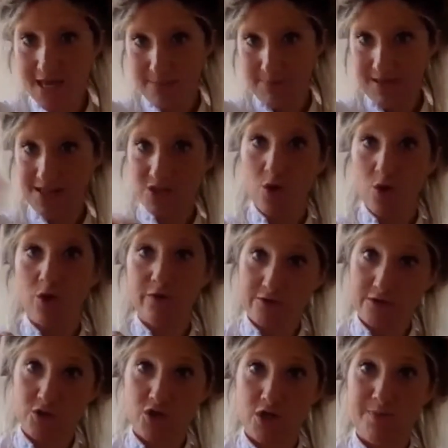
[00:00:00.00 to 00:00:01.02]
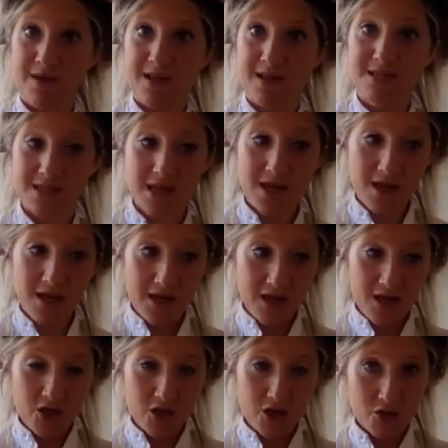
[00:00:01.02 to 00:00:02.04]
bits off the tree, because
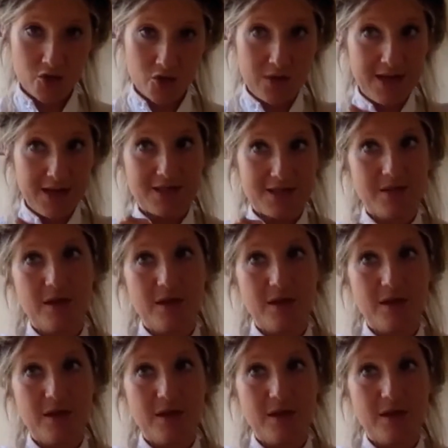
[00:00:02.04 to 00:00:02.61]
trees